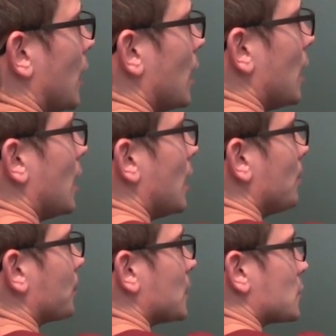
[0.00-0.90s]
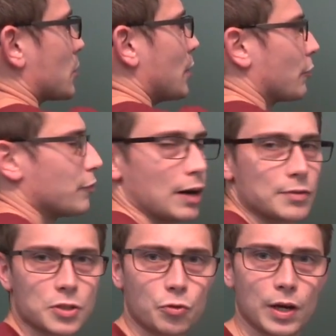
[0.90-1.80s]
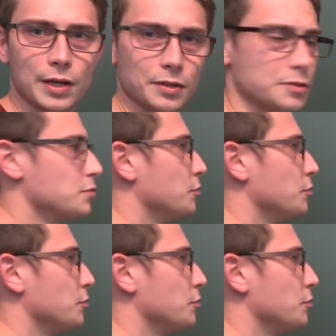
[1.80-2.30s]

um, square root of five squared is